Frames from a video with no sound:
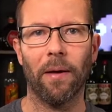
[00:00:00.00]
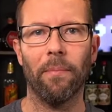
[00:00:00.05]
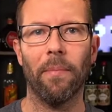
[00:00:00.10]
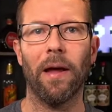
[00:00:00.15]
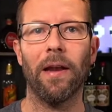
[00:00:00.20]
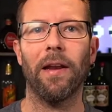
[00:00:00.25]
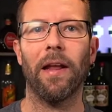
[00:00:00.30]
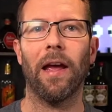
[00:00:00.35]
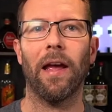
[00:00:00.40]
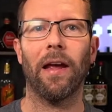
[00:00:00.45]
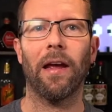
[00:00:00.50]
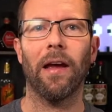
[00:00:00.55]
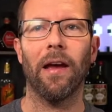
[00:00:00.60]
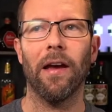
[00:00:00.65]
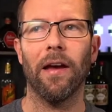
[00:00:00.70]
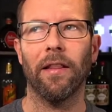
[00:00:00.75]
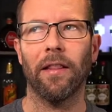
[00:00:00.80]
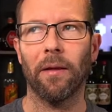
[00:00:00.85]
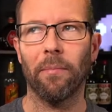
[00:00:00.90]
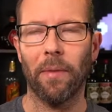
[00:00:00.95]
Monday,
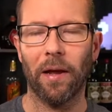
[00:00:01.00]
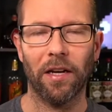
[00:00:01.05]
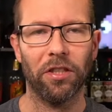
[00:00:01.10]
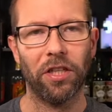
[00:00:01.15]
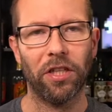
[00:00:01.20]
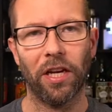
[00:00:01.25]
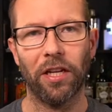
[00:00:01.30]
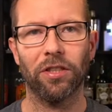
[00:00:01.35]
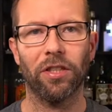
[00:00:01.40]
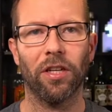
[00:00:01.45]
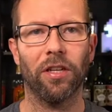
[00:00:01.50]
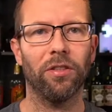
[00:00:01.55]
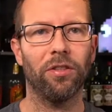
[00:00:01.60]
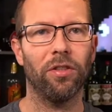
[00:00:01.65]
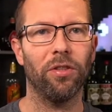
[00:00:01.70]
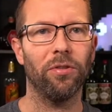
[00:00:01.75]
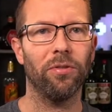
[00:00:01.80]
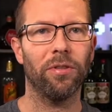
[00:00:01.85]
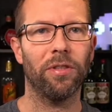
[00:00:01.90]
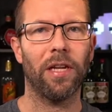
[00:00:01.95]
then made a change on
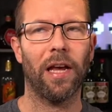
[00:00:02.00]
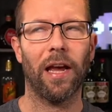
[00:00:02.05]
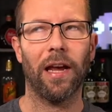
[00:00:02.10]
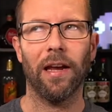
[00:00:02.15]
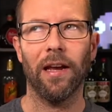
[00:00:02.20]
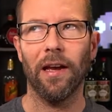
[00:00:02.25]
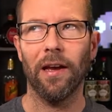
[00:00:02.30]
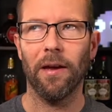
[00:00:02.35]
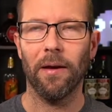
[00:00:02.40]
Tuesday,